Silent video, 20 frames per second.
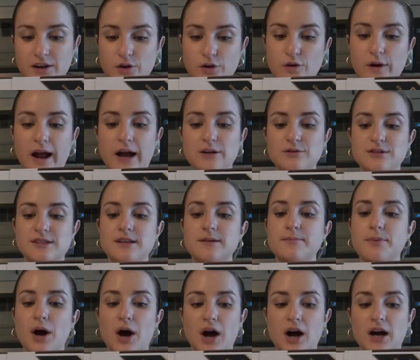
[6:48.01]
Grounds
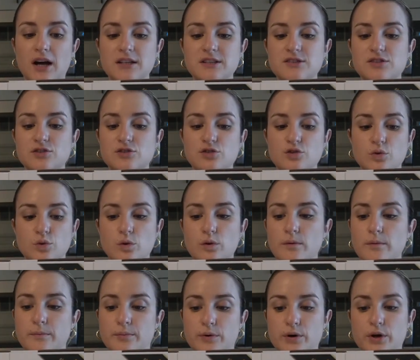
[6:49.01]
and Pods
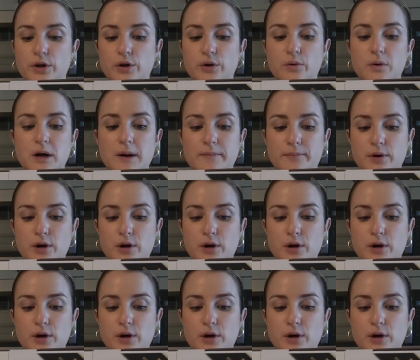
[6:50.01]
Dual Brew